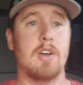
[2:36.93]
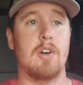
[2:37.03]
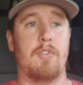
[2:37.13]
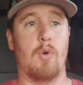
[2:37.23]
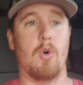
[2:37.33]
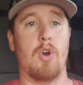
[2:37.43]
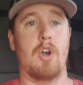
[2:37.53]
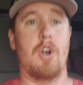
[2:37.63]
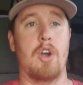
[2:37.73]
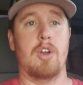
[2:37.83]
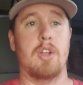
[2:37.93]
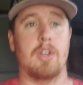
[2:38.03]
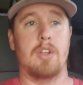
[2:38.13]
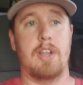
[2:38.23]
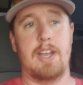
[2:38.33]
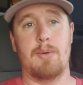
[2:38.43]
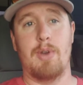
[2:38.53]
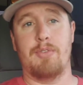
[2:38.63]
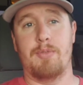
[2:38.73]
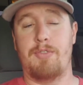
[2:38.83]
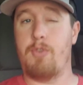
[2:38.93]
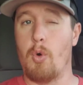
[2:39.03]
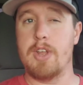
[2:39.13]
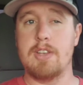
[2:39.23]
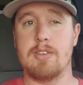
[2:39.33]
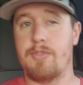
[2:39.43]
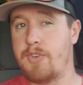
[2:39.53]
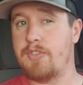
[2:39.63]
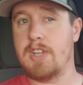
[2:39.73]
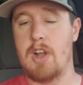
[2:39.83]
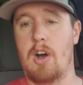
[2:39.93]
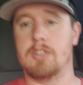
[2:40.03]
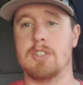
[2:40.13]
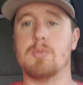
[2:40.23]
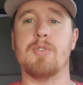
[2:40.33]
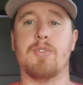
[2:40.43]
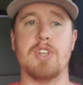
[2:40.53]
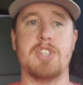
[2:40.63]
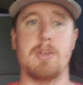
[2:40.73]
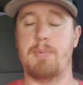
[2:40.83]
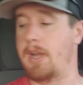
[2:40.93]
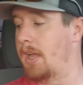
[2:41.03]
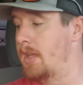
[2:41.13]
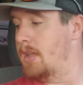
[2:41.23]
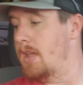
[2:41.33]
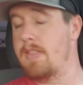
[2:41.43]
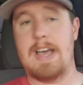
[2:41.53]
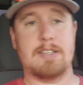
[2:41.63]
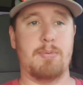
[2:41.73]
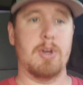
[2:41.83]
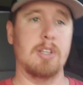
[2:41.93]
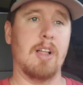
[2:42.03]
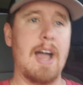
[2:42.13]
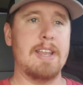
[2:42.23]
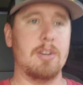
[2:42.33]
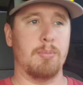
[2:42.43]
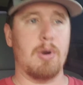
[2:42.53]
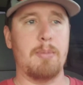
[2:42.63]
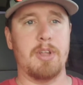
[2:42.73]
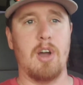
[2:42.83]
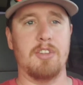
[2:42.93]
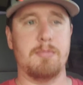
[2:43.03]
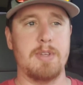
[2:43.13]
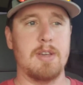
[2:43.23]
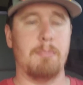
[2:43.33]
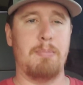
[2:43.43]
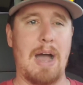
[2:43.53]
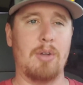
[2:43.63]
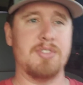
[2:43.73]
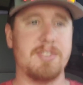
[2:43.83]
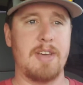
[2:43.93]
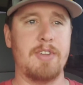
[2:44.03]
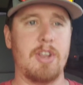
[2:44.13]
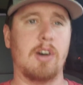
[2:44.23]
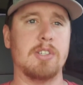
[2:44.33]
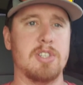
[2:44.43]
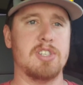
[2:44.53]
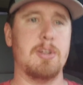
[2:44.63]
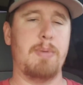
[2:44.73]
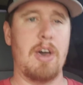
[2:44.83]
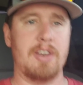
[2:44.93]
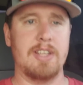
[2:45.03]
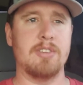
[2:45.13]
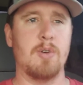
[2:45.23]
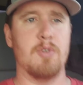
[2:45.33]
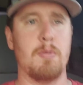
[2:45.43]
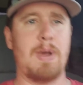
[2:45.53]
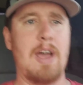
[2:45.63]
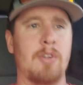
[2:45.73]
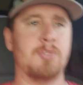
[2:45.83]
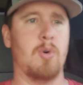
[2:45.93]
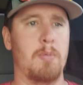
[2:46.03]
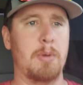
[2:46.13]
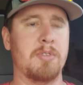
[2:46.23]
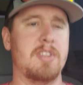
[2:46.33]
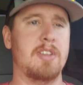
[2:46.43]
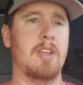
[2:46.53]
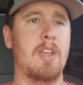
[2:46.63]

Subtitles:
for anywhere from $40 to $50 with free shipping. That's pretty light. It'll probably cost me about $7 to ship out. It is over a pound, so I won't be able to send it